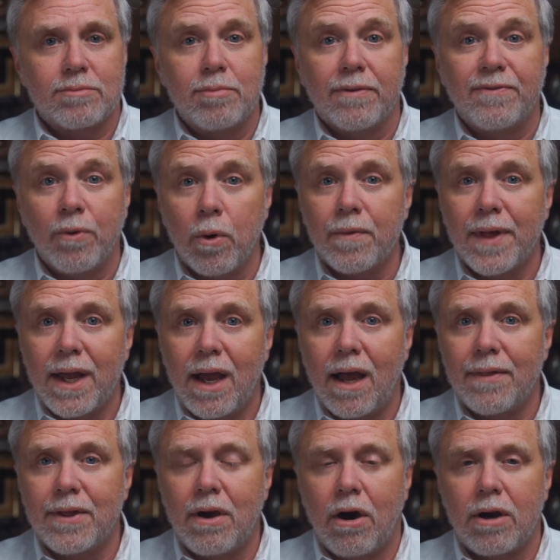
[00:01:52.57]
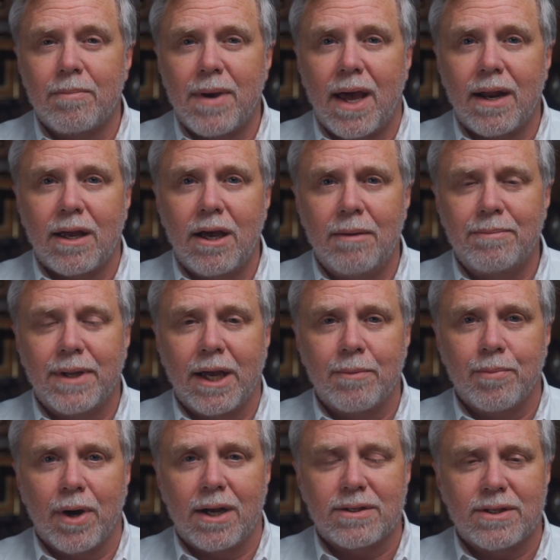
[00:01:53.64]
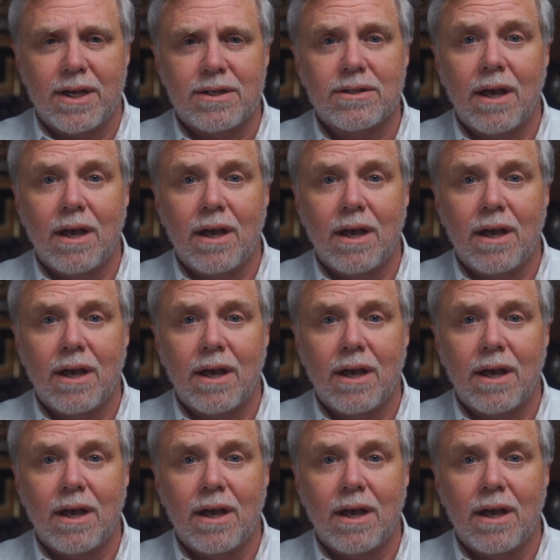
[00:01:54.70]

before they had the automatic update process,